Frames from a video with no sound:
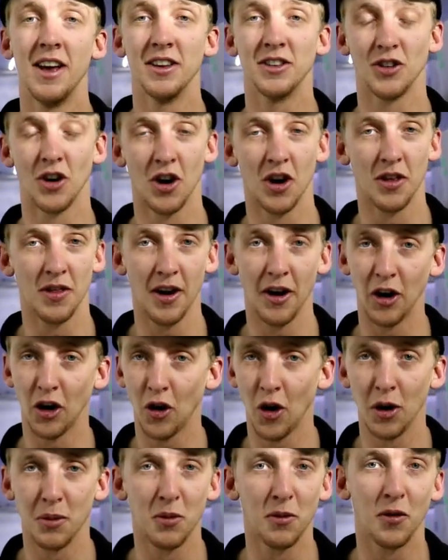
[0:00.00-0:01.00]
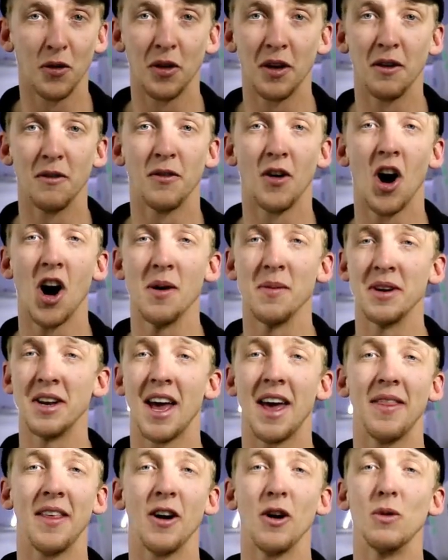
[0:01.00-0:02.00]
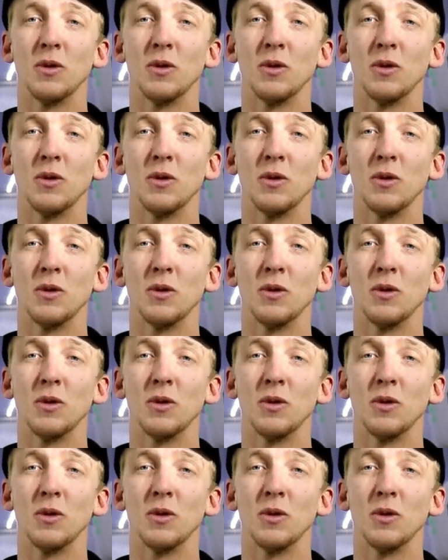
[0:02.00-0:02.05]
So they're incredible for the environment, and they're